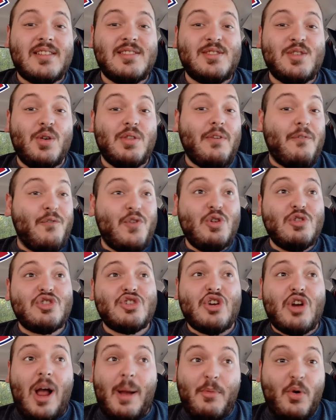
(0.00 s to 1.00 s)
So in the
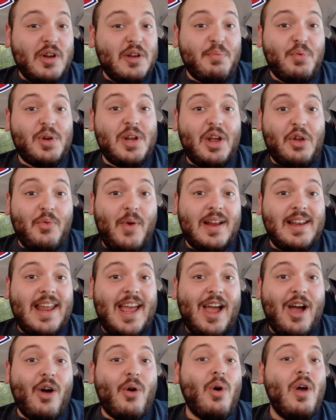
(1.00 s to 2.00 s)
future, I'm going to predict right
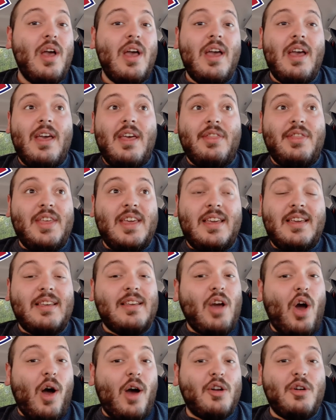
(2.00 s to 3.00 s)
now, the
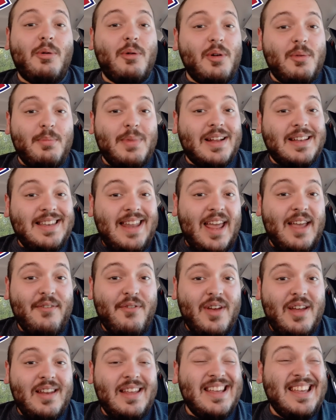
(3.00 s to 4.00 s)
Connor
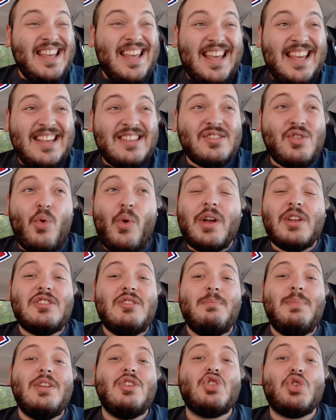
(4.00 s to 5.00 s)
McDavid, he's going
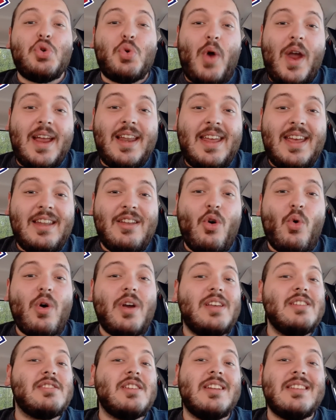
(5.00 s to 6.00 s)
to be traded or
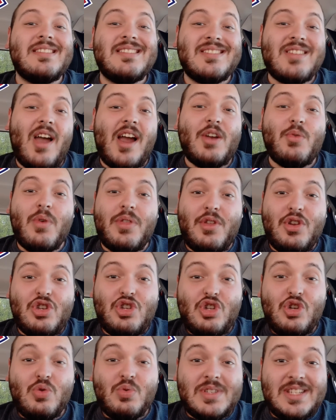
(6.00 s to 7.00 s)
he's going to sign with a
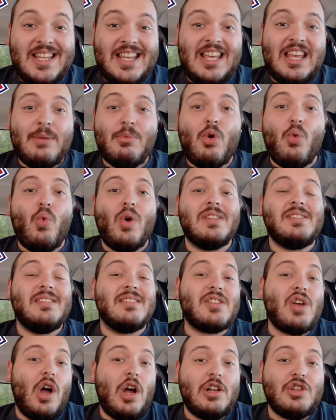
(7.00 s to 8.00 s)
new team once
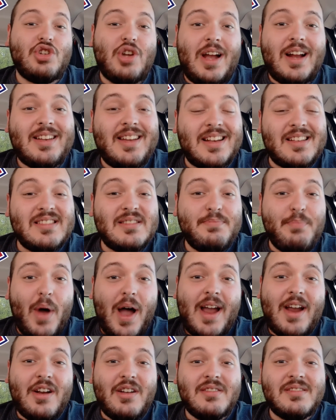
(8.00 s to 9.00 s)
his contract
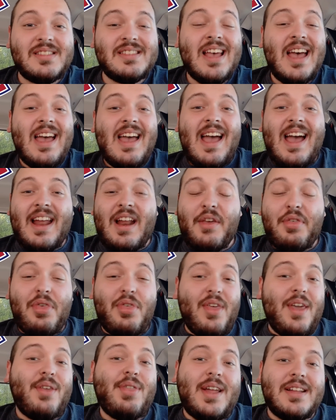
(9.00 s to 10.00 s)
expires. And I
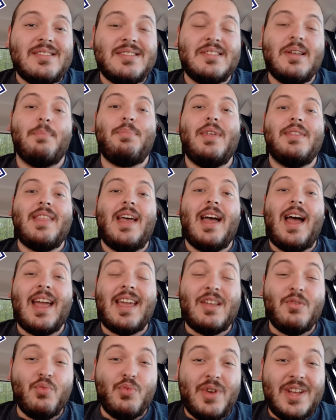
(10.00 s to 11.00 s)
think that's something that I
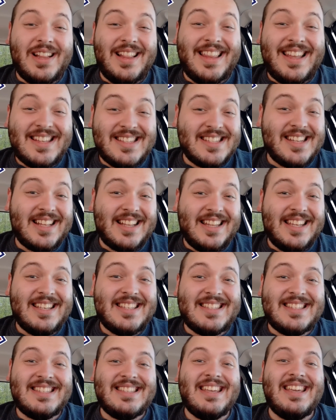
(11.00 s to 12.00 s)
can realistically
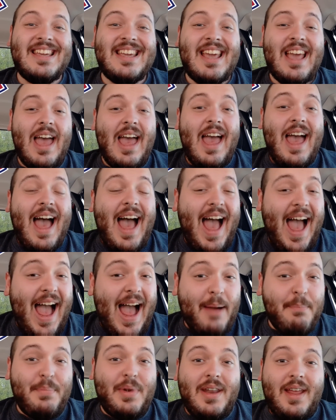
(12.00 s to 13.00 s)
see
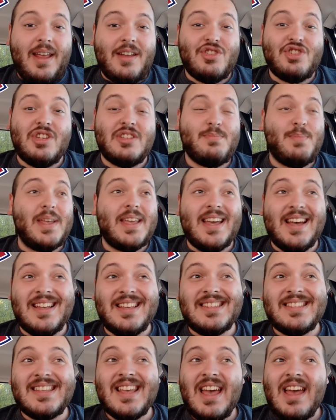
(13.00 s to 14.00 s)
happening just
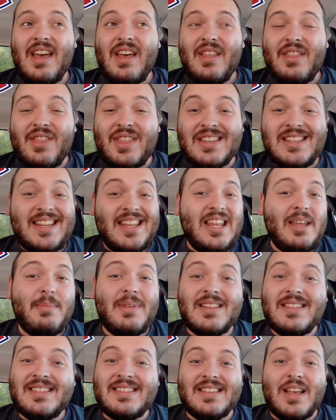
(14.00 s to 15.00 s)
because the team
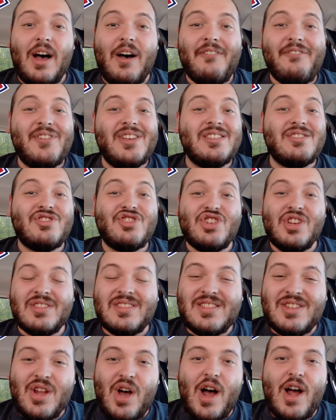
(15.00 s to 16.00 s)
itself is
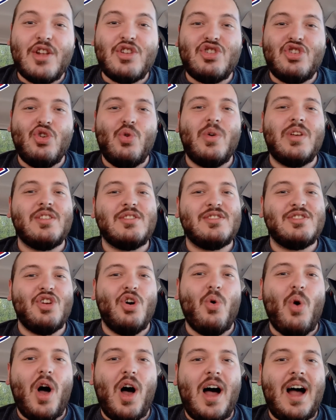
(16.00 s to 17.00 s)
just not doing
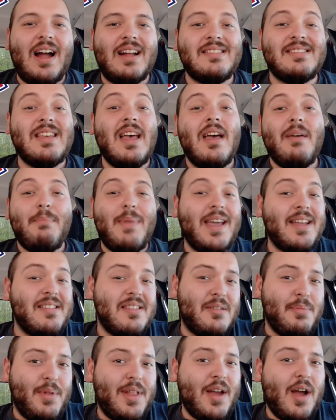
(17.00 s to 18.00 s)
so hot. Make it to
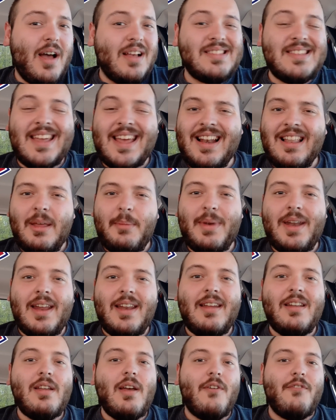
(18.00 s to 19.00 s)
the playoffs and get
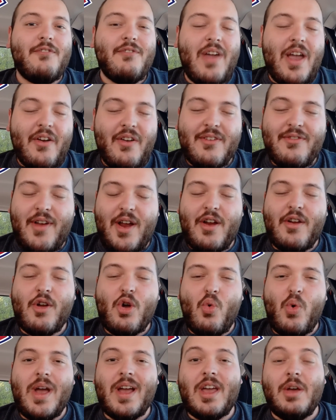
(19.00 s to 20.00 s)
eliminated very, very
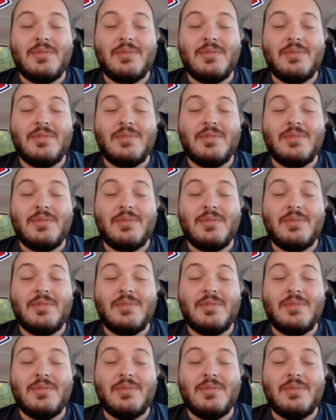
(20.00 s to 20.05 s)
quick.